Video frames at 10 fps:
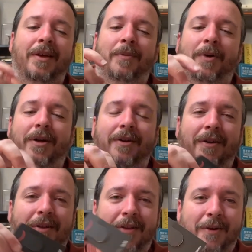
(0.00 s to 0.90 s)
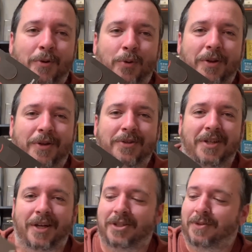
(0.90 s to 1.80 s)
But cool little
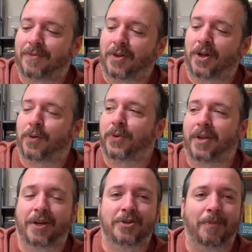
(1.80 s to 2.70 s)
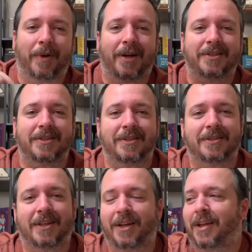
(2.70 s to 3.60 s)
touch, along with the extra
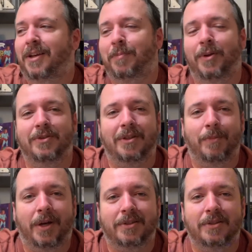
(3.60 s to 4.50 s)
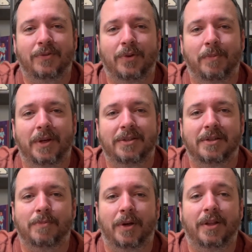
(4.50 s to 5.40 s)
boxes. I didn't end up using the boxes for the
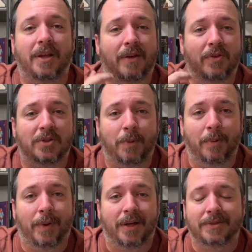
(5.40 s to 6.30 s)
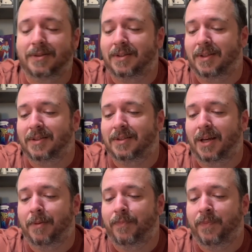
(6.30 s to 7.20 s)
pieces, but they give you spare boxes in this
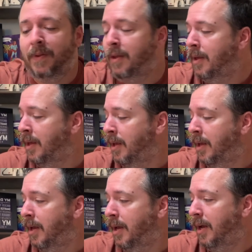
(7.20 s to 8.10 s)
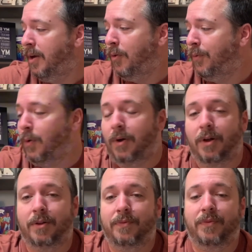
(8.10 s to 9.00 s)
set. And
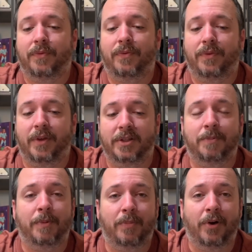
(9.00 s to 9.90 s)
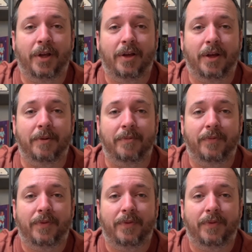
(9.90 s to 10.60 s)
overall, it's been pretty good.